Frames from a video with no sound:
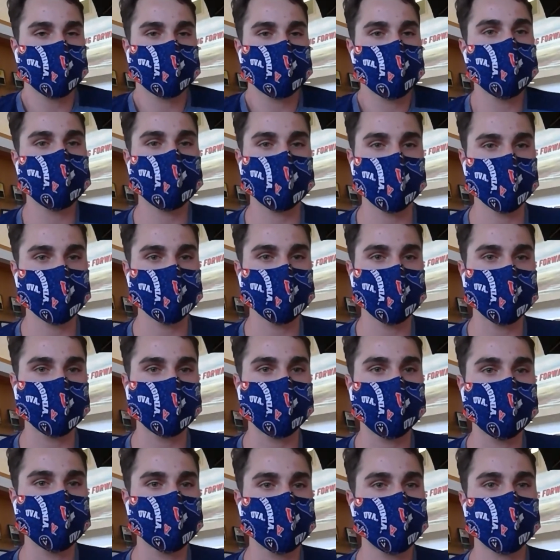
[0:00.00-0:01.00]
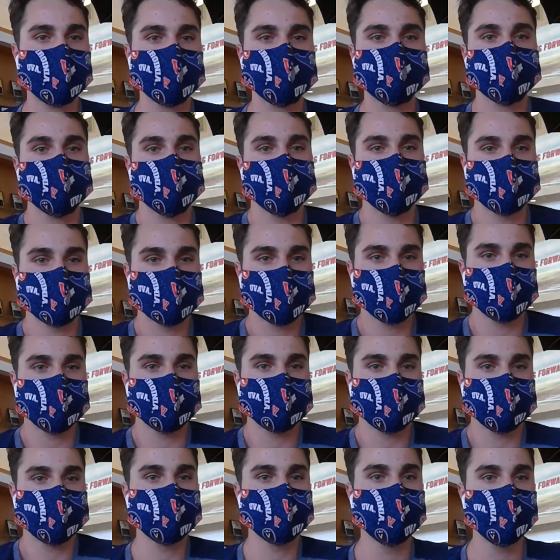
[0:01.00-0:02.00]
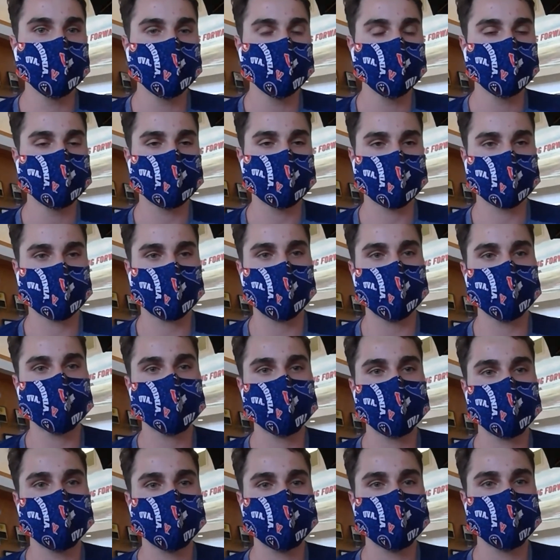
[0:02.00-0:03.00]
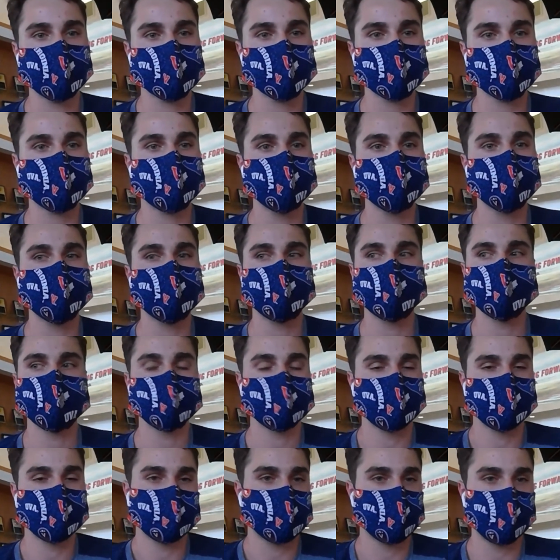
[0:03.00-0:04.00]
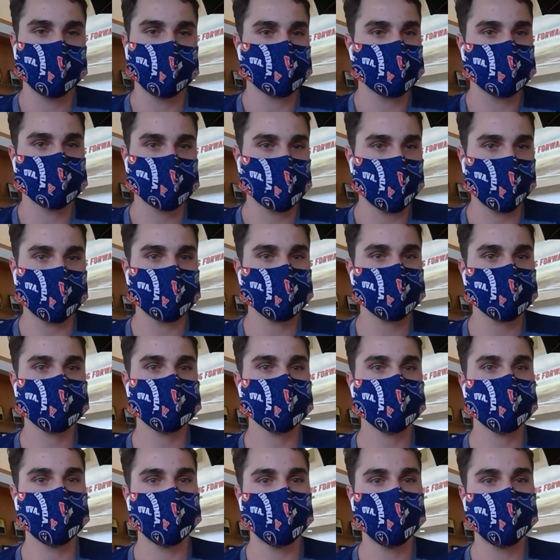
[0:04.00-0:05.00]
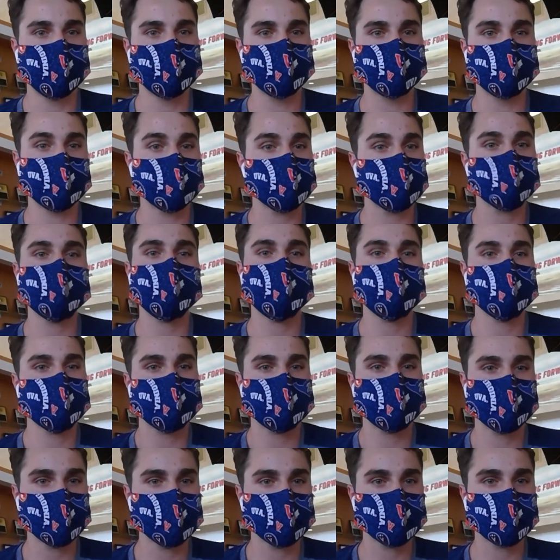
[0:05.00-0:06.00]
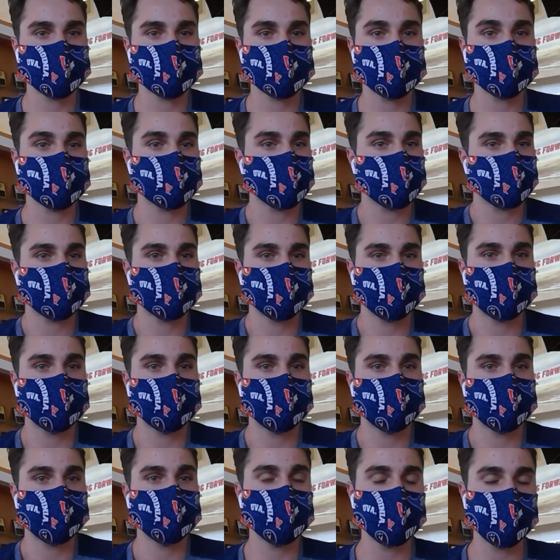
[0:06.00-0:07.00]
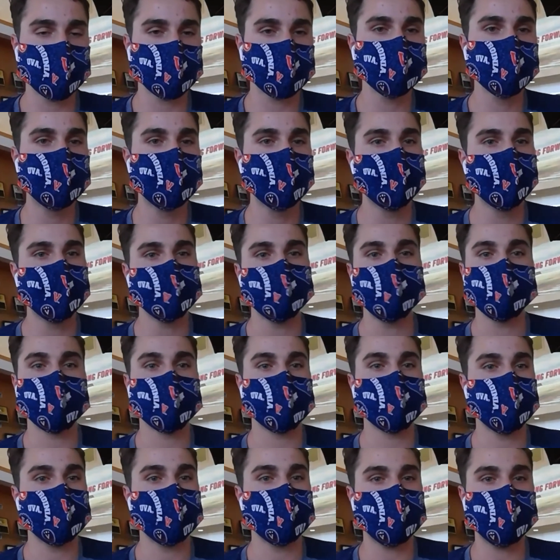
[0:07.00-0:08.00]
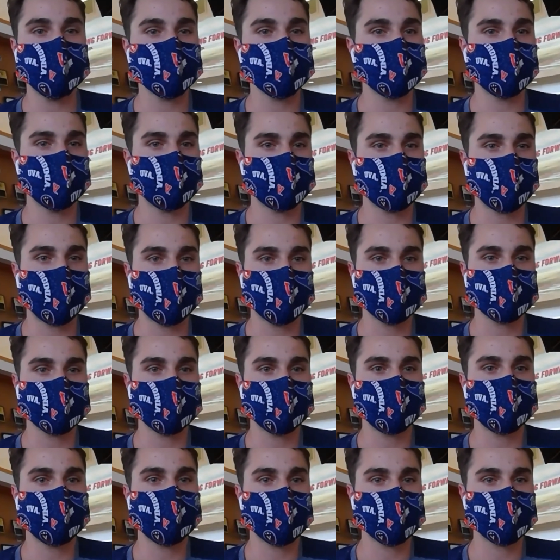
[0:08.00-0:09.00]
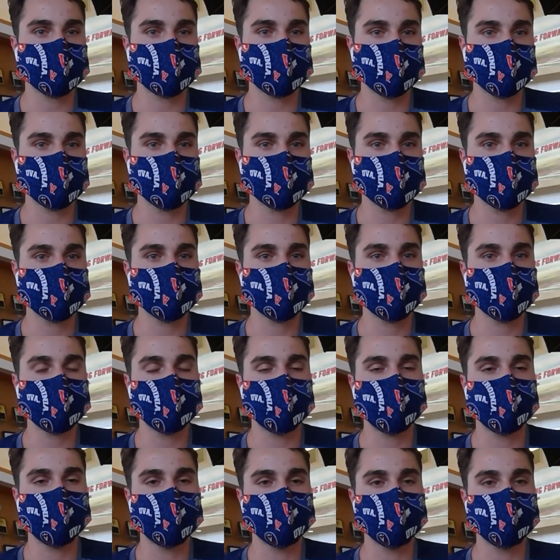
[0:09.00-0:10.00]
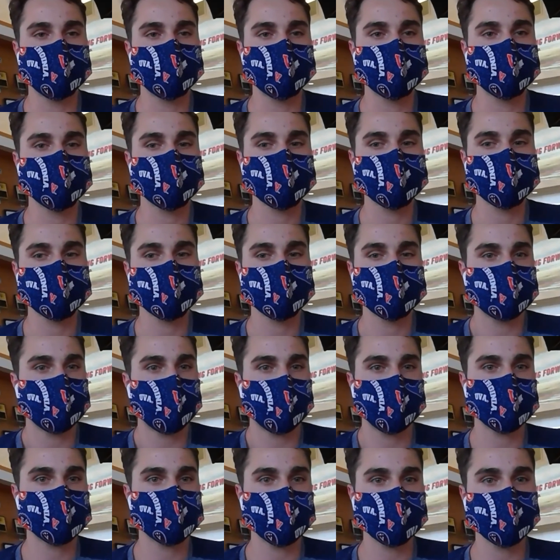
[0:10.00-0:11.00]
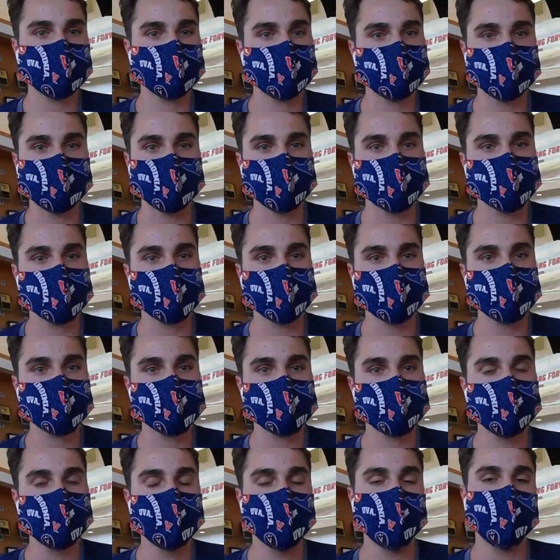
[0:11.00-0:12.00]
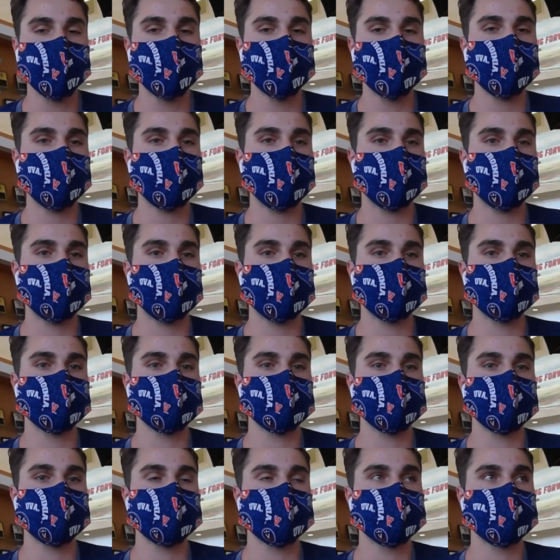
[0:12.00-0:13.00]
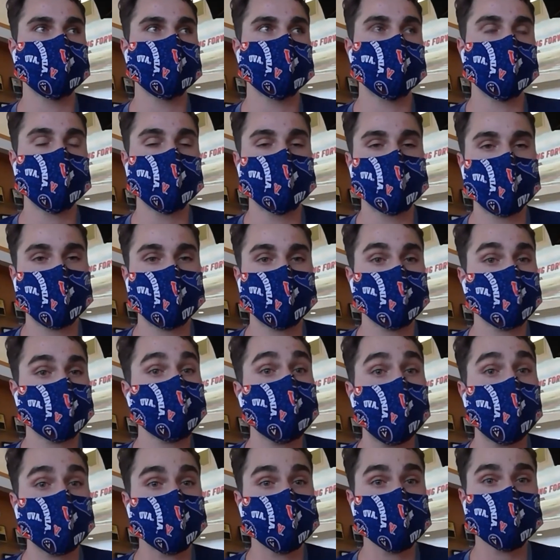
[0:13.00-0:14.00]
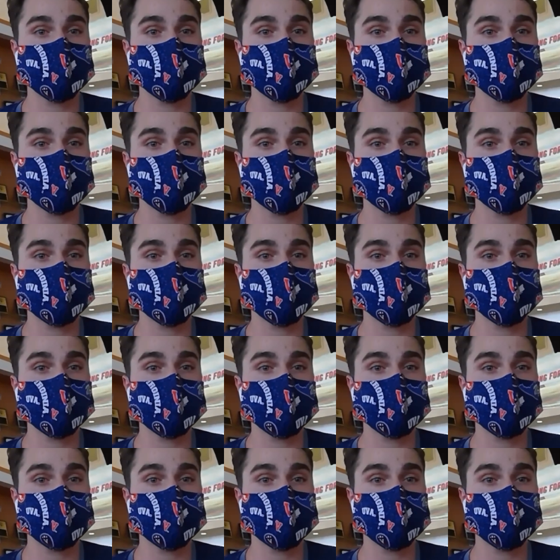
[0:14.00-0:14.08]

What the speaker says: Are they appropriate? Like, are they actually real for case interviews? The answer is yes. There's tons of resources for free online. You can easily get case study questions by a simple Google search, and sit down and